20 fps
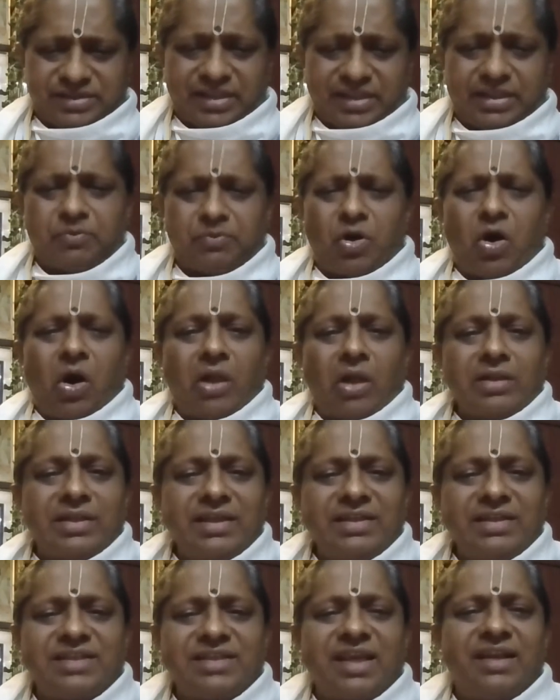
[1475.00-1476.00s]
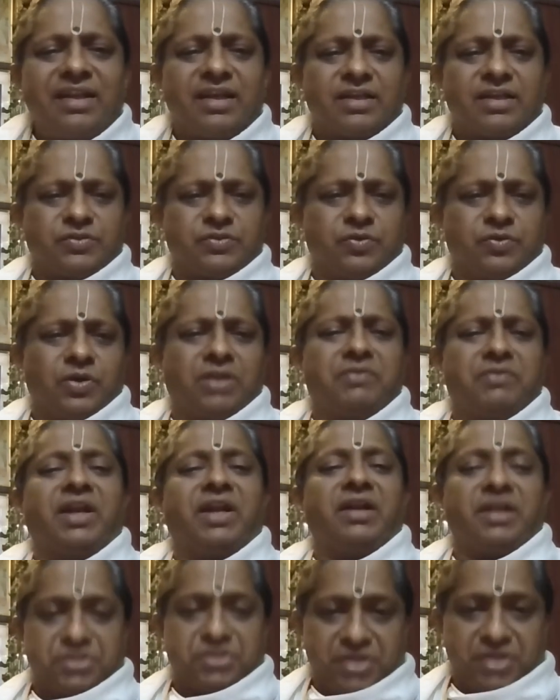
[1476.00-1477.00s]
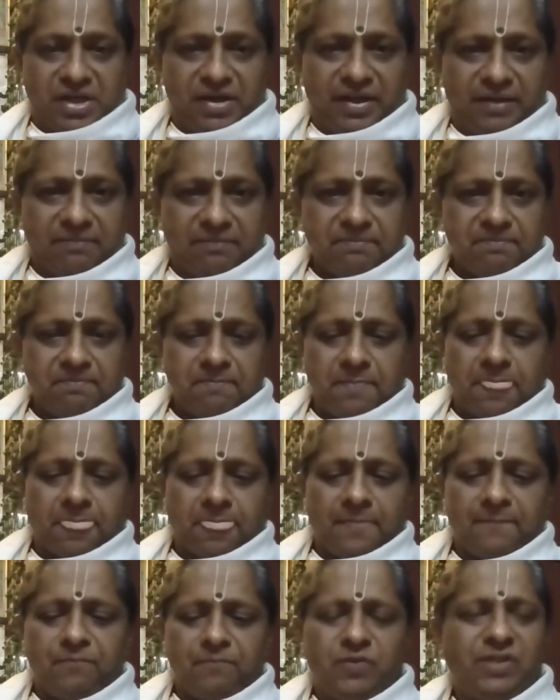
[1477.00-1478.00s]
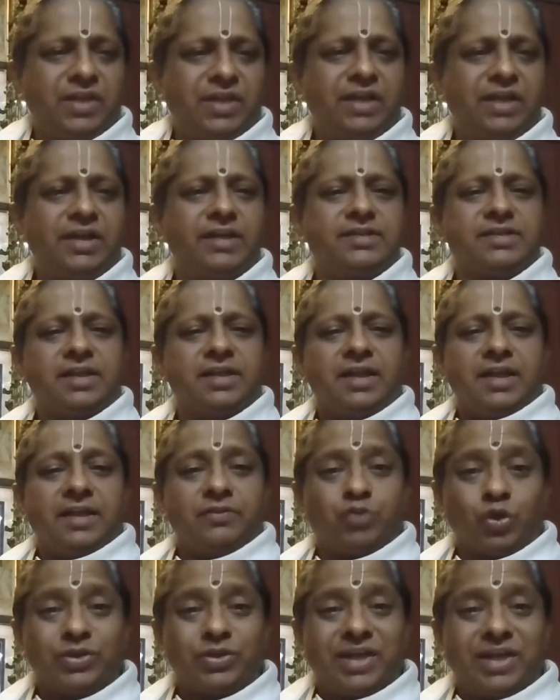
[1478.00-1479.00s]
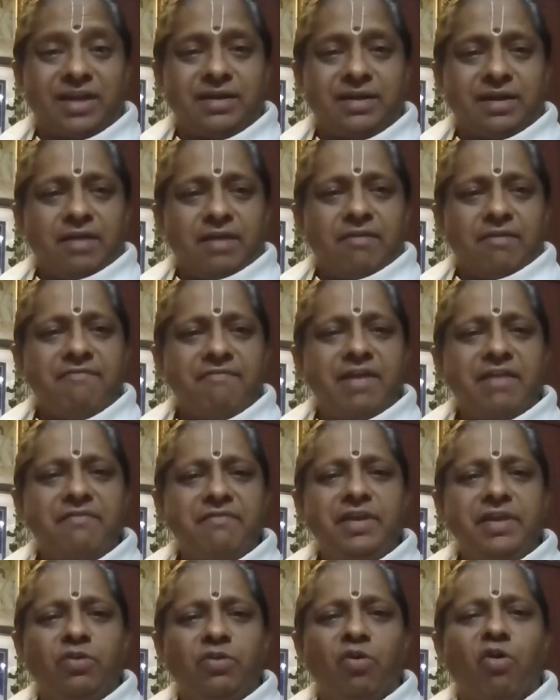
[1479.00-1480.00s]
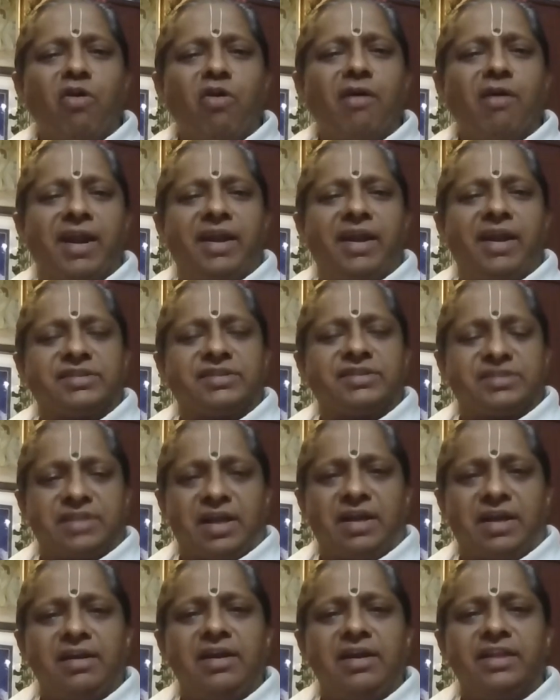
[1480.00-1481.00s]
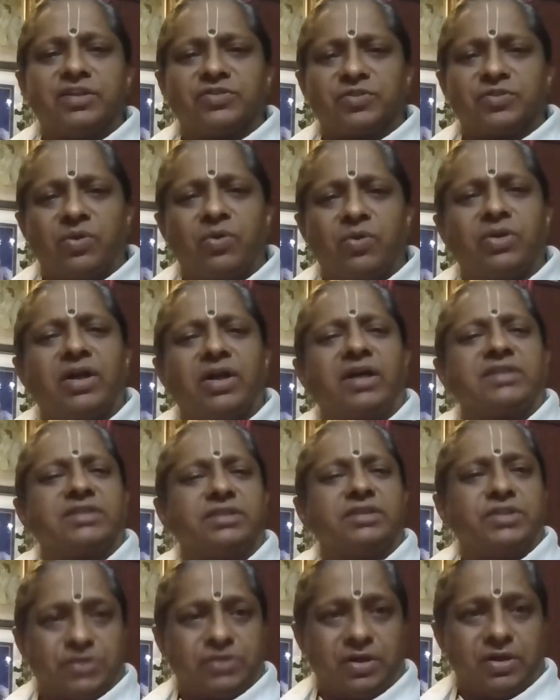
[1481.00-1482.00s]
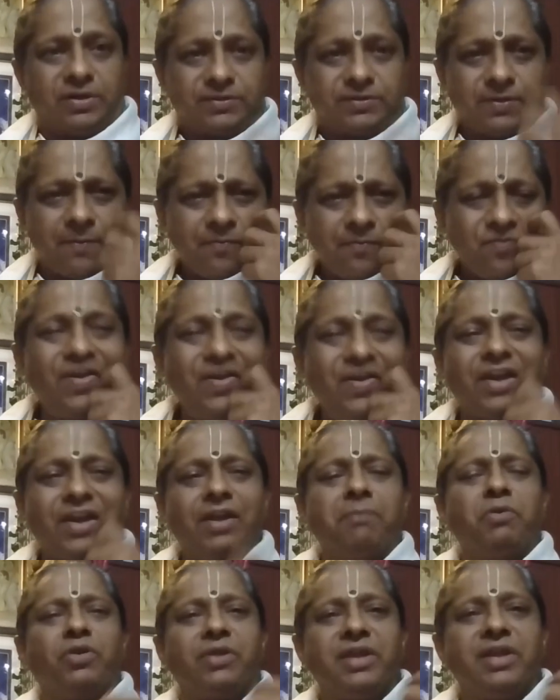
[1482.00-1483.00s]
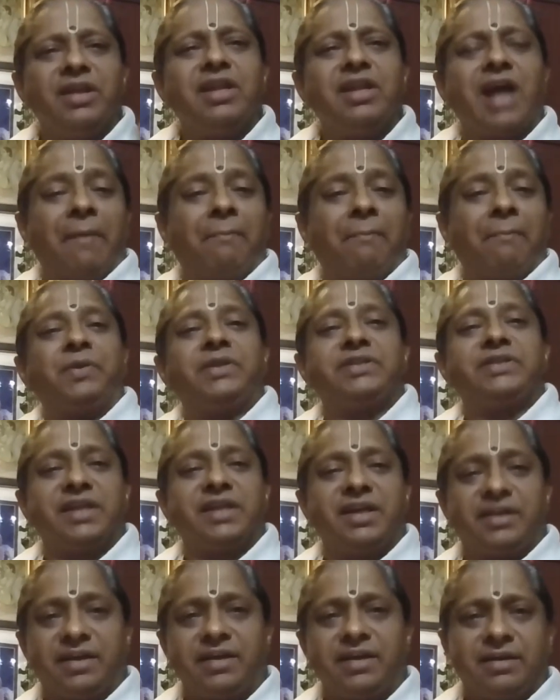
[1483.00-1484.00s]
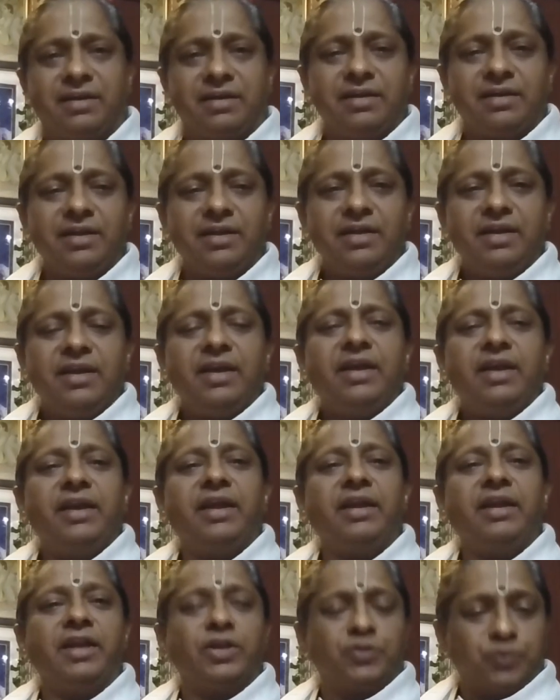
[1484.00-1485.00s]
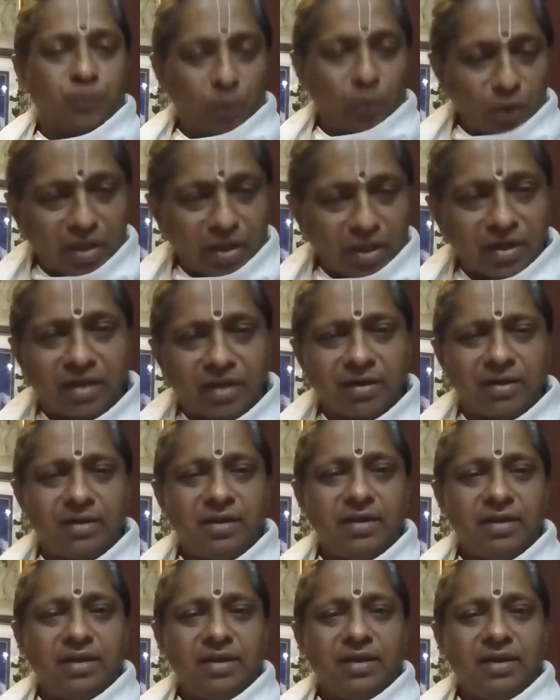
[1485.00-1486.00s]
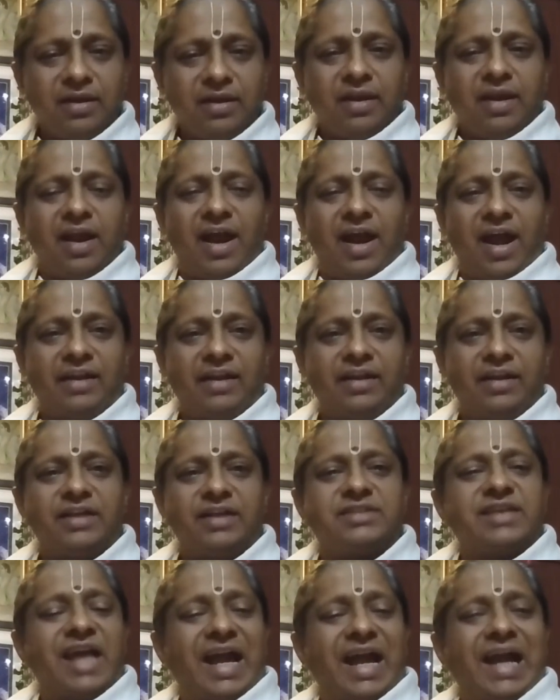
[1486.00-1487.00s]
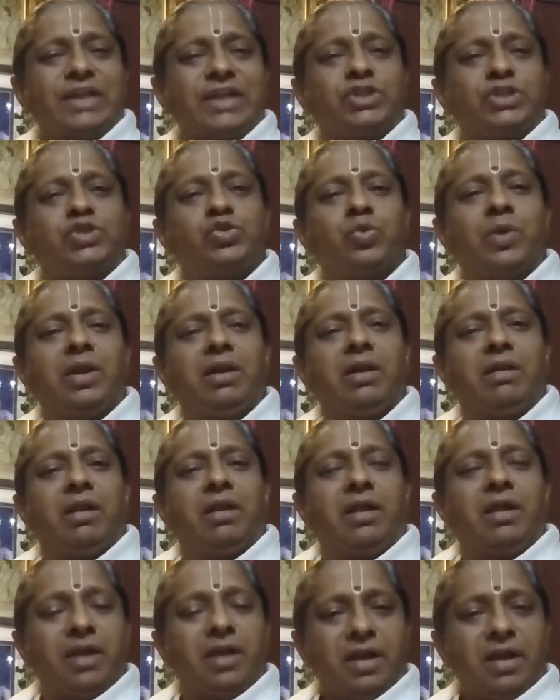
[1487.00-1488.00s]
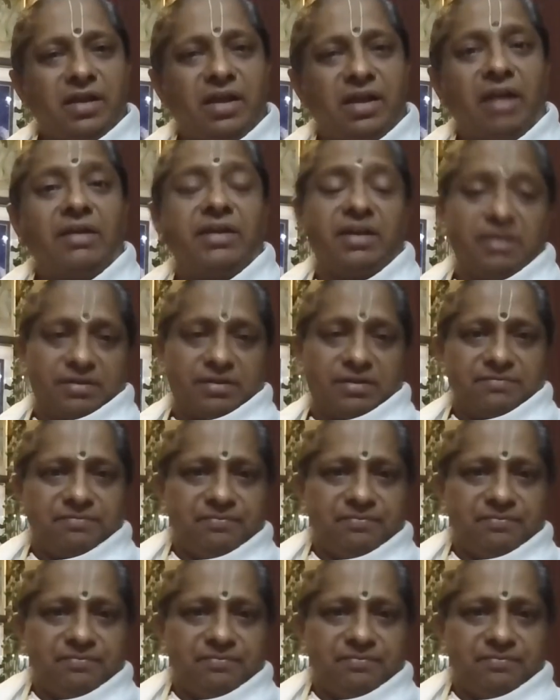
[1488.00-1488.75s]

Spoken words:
up all these areas for our understanding, and then so that when we go ahead and start learning the slokas and the songs, we are able to really appreciate it in its full color and in its actual content.